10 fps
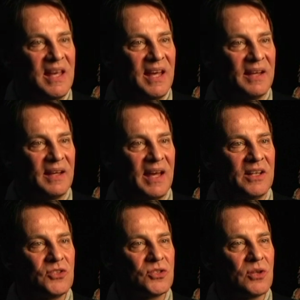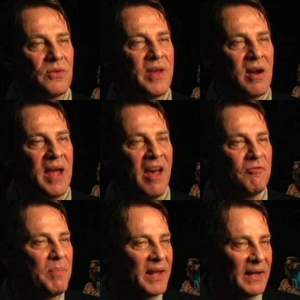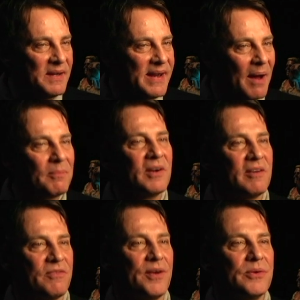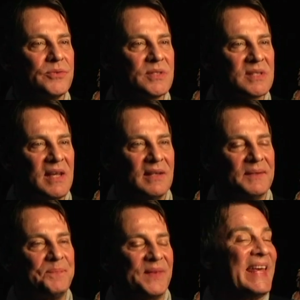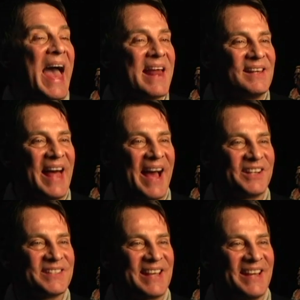Right. And so there have been a number of those Cadillacs,